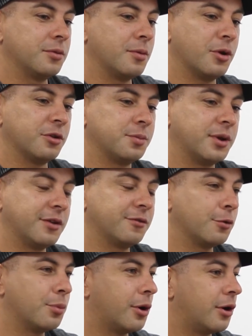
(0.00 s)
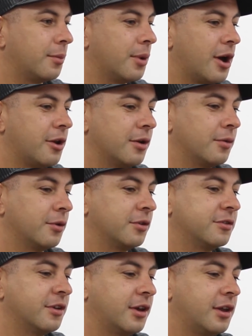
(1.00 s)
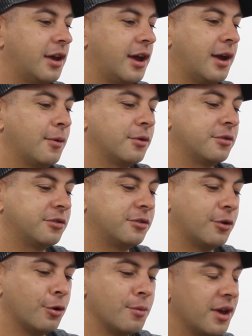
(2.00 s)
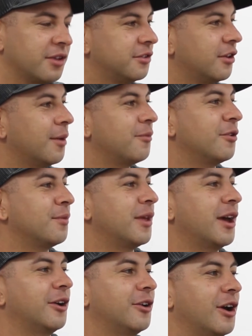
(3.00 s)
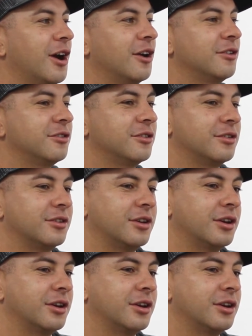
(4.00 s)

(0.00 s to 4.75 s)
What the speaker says: the most painful part about it was that I was so messed up from that crash,